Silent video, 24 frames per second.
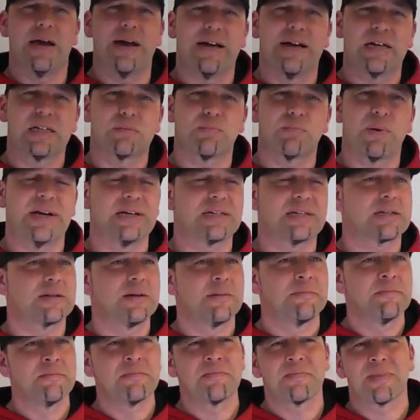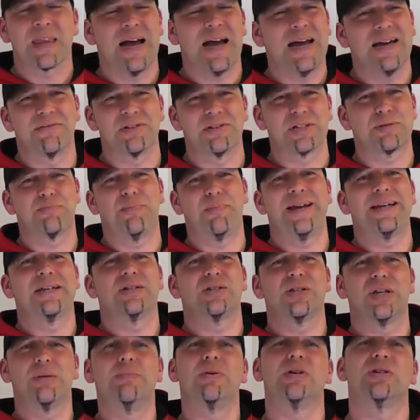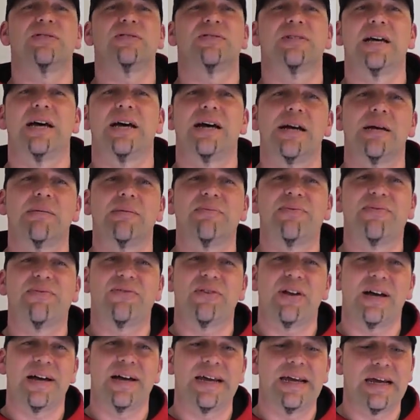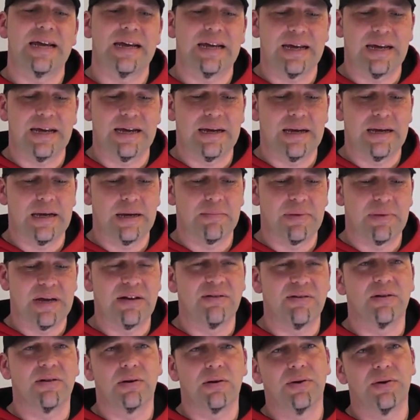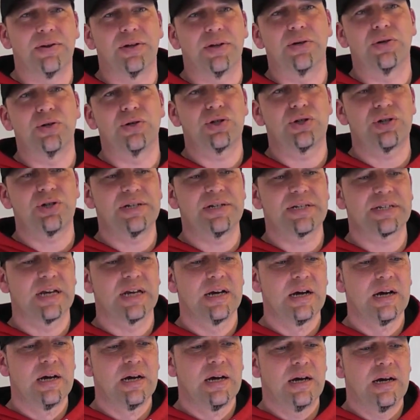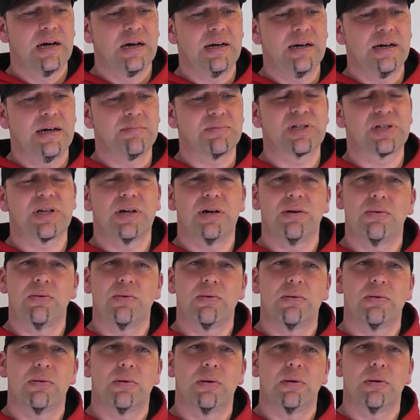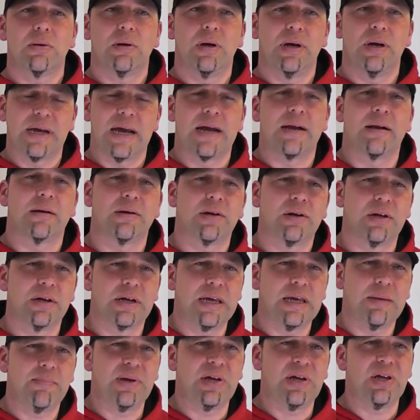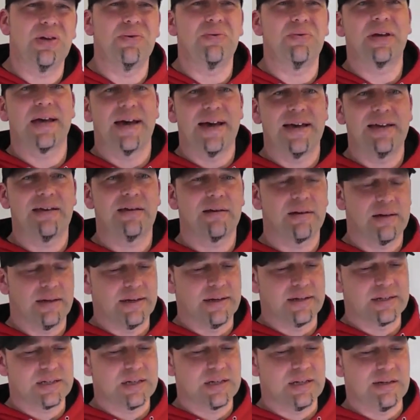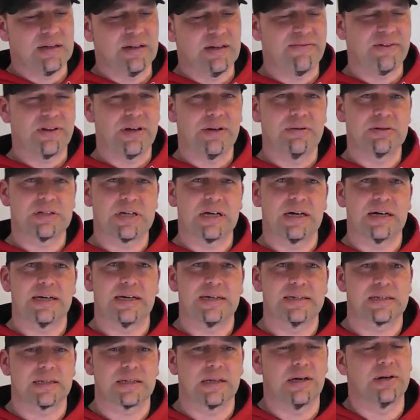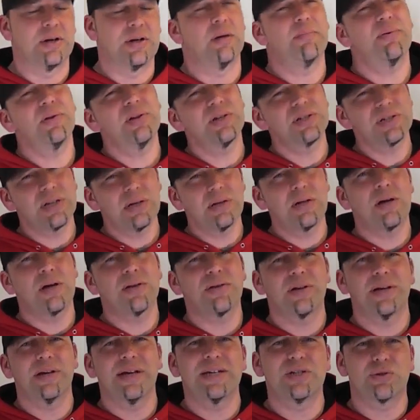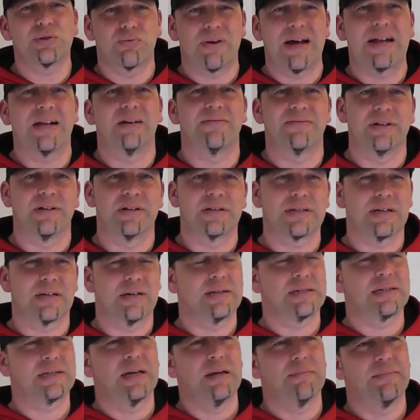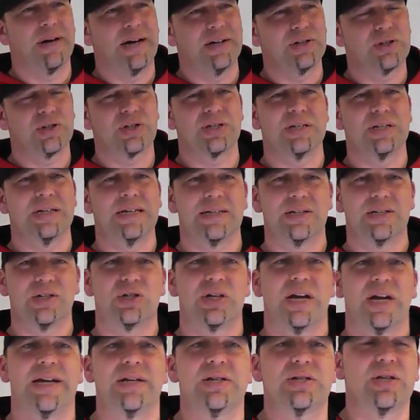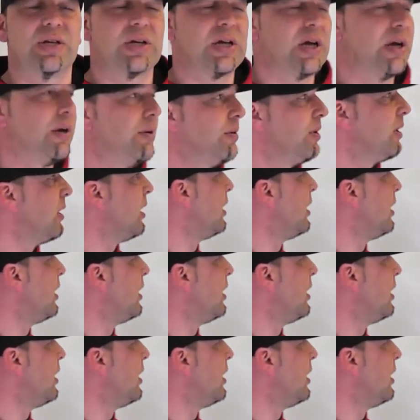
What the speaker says: airspace. I haven't spent too much time flying in other countries, so again, I'm going to keep it UK, certainly for those guys that are not, but there's a lot that is relevant, so I say you might just need to change the code.